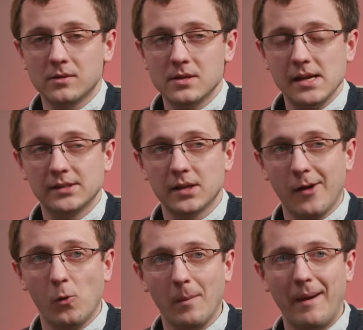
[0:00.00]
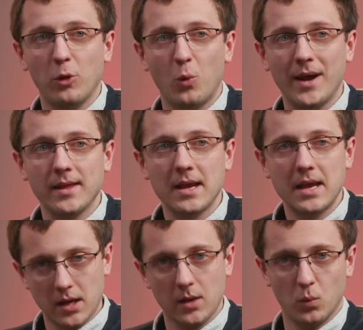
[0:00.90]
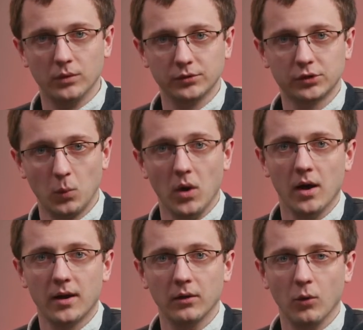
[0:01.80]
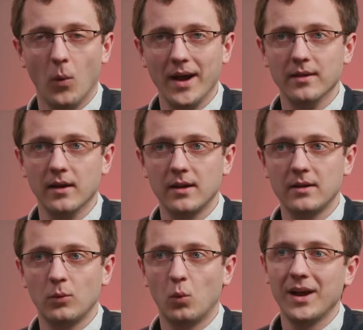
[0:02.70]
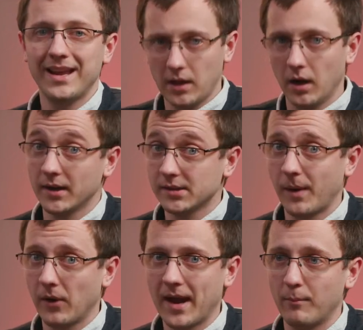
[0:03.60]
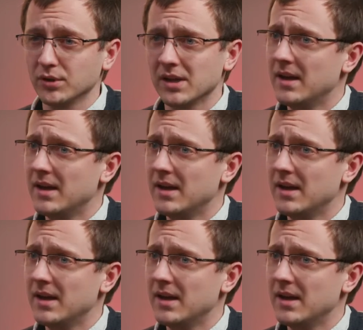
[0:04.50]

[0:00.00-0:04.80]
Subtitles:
it's all about the way that he wants to work and the way that what he likes about cameras.